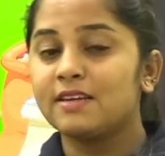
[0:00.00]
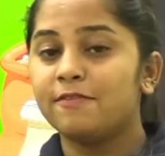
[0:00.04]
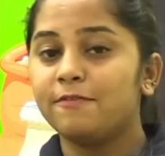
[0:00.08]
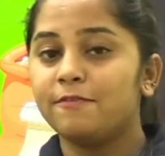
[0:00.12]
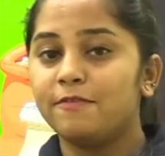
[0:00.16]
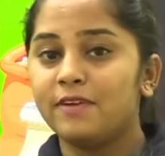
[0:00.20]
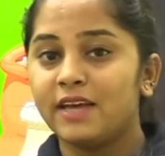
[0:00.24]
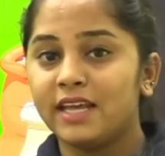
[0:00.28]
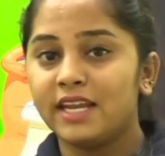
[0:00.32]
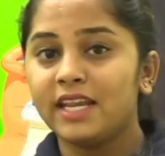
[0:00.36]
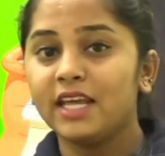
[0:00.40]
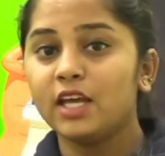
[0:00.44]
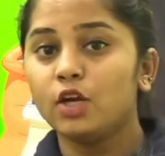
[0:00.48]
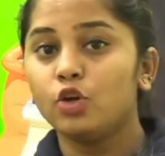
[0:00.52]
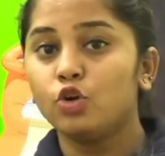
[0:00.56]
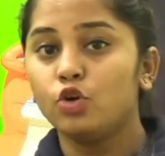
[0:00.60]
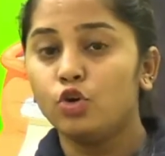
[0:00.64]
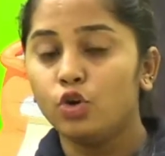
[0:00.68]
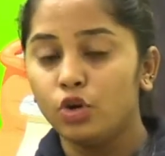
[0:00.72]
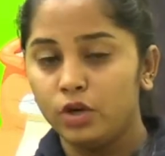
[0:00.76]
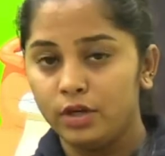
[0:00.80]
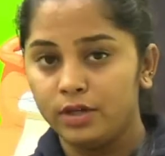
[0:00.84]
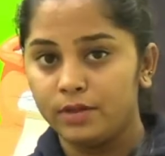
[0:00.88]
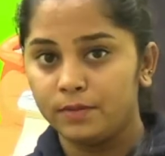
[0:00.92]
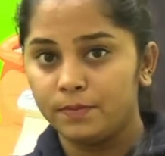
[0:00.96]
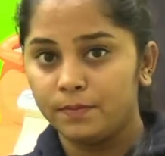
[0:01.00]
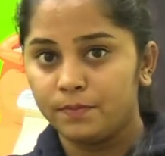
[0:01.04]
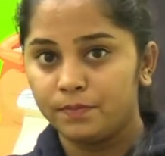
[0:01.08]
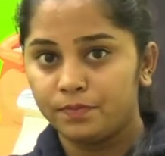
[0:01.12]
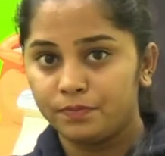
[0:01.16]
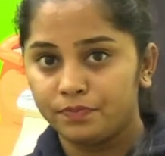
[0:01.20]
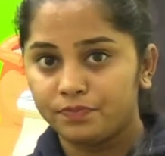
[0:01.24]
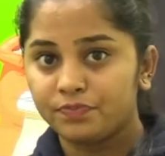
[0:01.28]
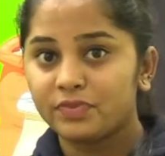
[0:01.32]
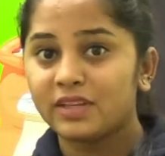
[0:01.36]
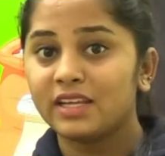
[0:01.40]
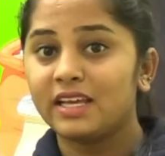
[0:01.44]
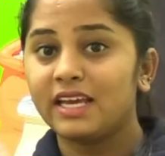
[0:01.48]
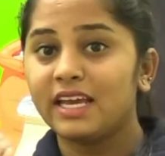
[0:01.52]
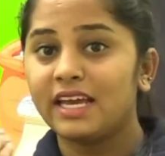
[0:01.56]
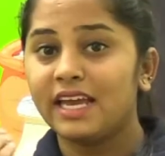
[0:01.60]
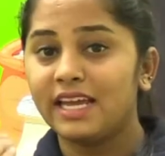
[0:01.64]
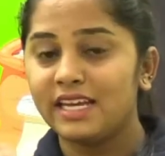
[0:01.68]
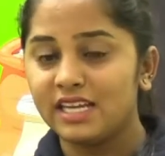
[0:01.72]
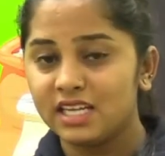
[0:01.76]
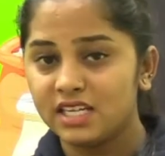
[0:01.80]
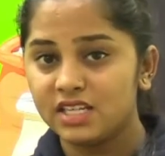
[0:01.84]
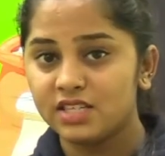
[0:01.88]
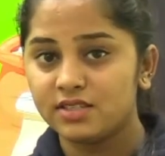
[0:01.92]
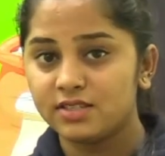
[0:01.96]
a very good
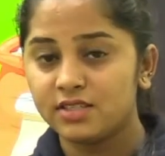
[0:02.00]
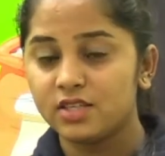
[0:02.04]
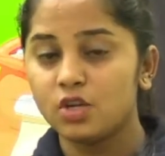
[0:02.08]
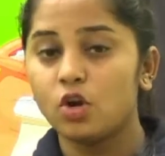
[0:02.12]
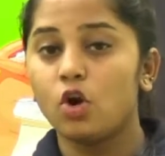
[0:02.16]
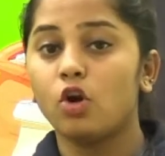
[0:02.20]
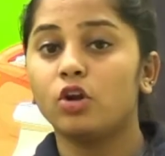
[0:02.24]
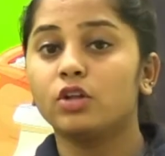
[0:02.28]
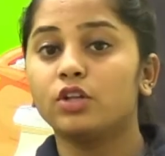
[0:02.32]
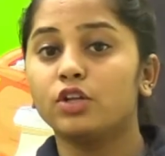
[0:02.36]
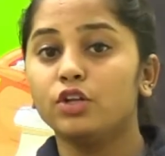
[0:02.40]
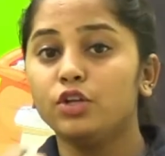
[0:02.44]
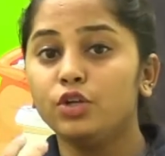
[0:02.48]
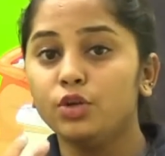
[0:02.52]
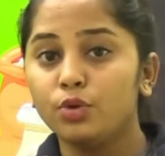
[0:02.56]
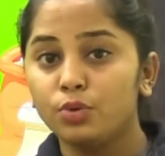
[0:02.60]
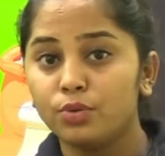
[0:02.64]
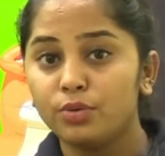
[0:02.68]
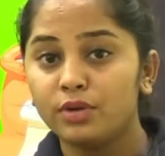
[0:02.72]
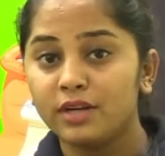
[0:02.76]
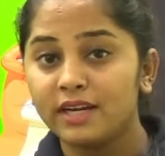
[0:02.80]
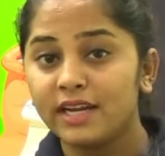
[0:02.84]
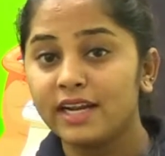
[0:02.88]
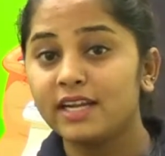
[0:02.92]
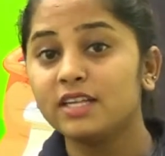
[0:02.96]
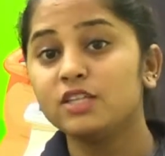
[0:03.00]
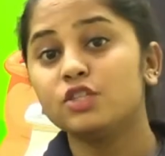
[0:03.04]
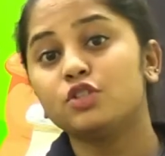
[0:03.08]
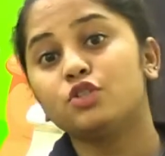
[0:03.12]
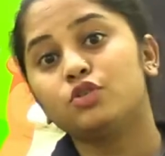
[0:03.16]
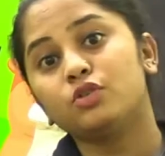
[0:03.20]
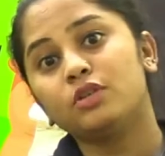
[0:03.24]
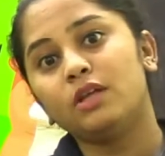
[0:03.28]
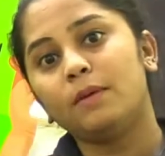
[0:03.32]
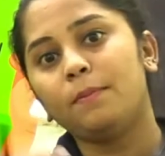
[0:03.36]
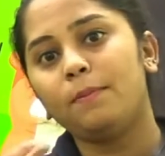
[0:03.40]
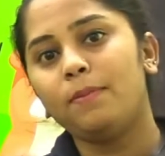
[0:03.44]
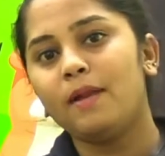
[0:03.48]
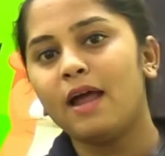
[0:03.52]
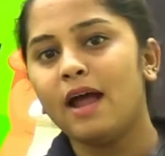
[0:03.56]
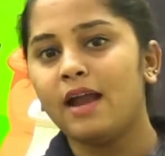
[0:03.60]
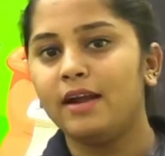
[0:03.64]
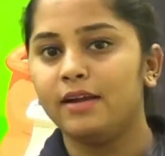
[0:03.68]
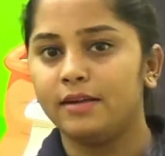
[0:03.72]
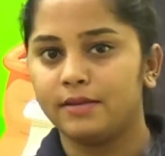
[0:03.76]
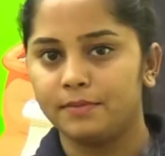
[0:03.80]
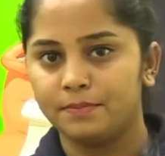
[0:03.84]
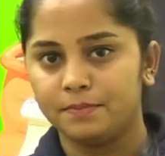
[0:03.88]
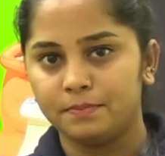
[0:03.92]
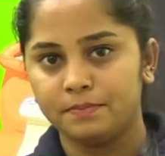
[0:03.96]
energy or the nutrients to the
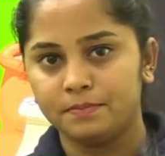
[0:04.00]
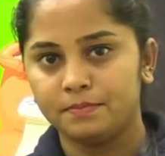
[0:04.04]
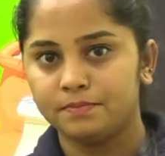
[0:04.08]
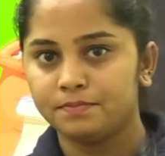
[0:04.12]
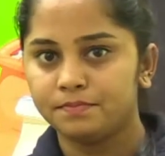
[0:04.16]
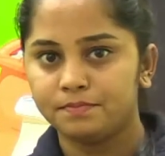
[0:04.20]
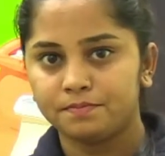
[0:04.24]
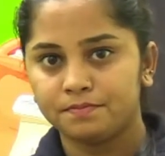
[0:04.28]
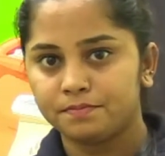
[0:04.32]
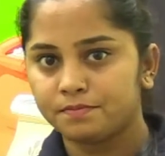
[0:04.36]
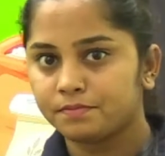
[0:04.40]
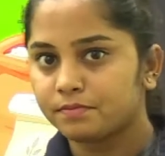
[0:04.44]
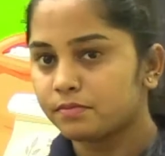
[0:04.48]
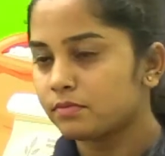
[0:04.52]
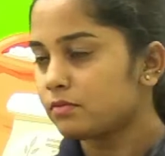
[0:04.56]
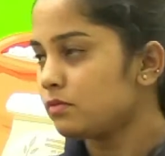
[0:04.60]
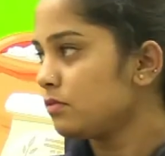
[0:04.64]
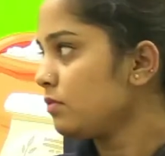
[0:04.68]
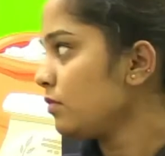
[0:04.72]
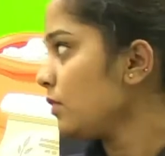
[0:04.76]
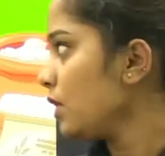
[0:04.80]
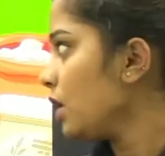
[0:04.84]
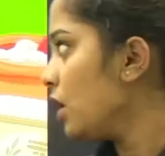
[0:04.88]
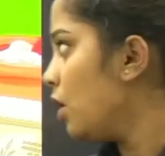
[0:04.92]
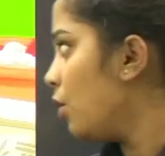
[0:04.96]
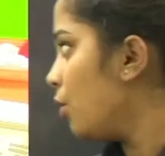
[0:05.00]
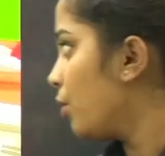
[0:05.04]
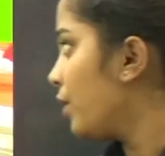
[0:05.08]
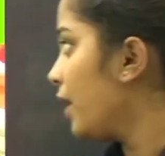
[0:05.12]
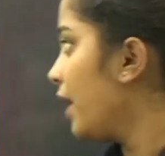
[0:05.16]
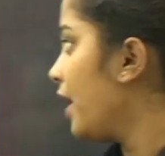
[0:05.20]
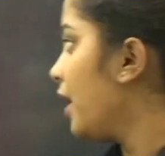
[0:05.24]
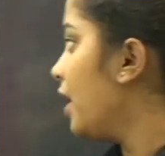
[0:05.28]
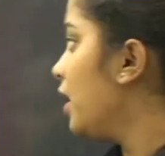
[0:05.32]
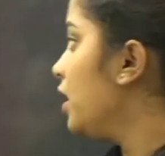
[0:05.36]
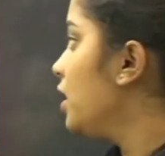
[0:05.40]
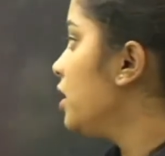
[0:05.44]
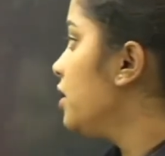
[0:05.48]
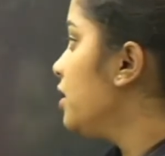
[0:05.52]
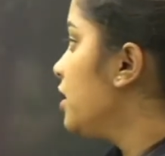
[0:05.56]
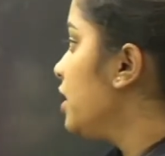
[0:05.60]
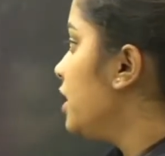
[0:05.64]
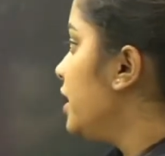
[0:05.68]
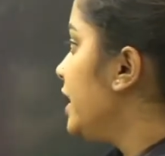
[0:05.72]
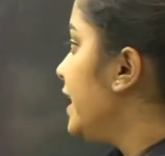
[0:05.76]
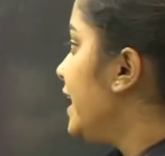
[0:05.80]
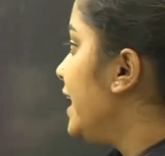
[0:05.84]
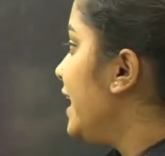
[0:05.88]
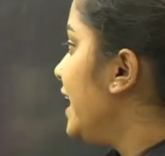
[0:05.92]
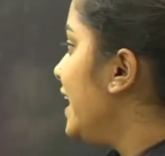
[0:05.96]
plant. Okay,
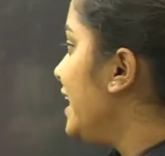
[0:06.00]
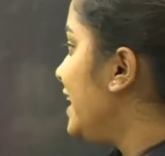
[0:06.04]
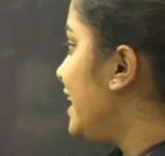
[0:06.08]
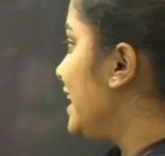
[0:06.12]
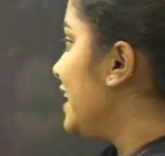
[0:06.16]
it